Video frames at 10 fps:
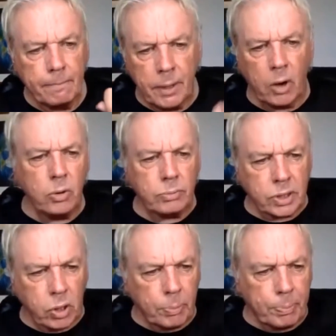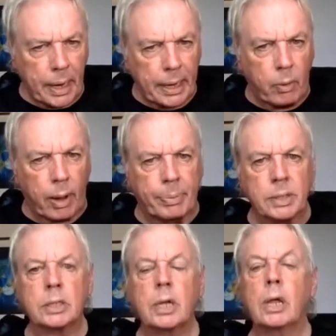no stockpiling
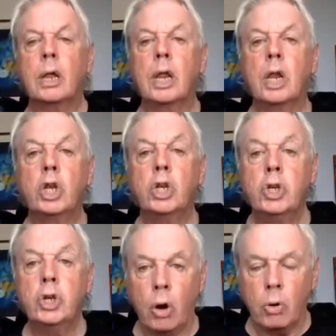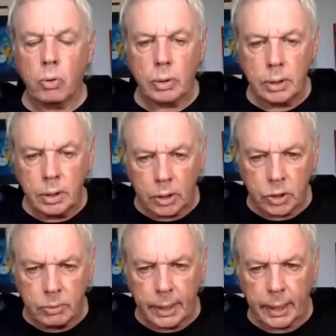weapons, no, not
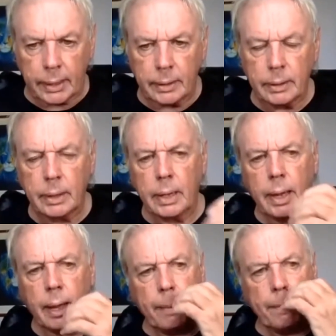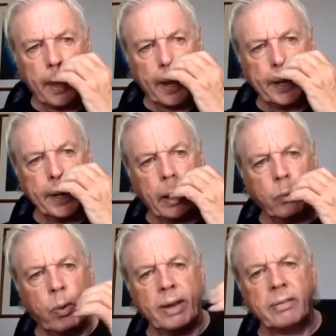doing it. Um, and,
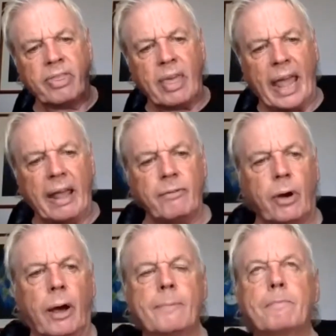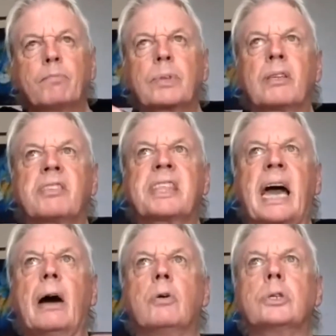and whenever
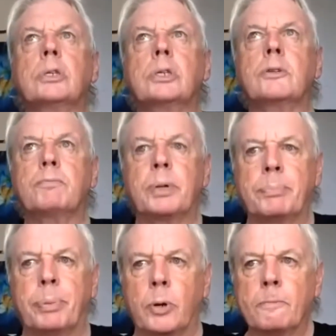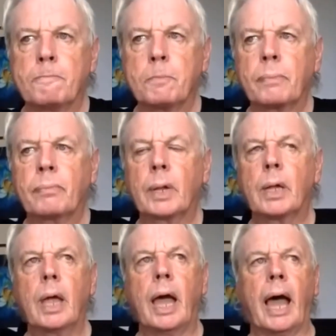thousands of people
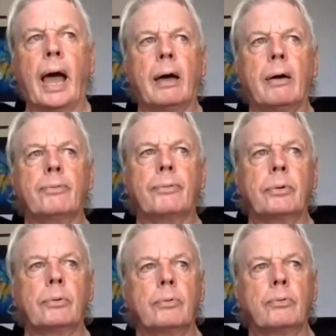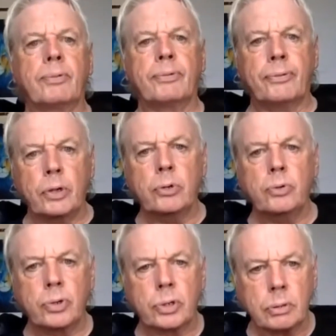have
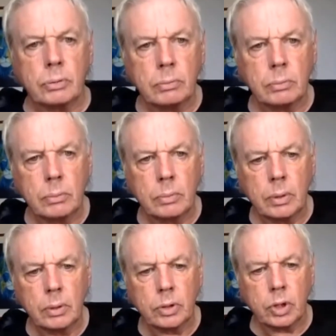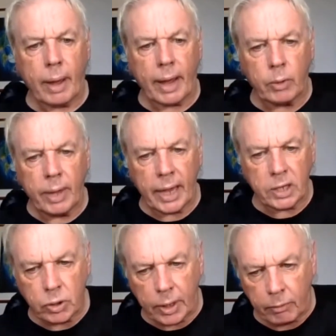refused to
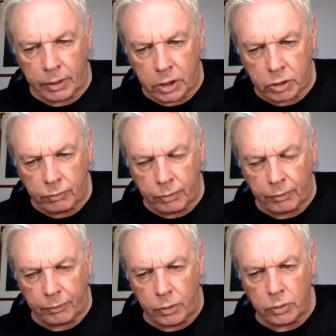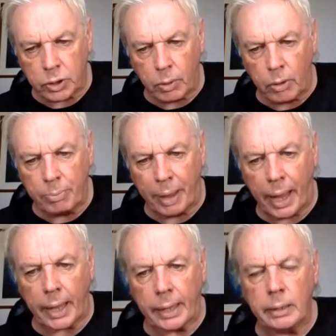acquiesce, re- refused to
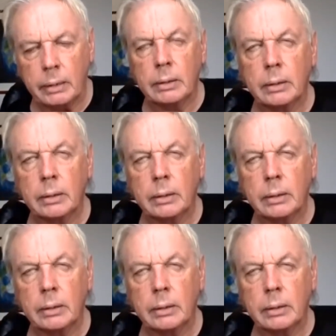obey,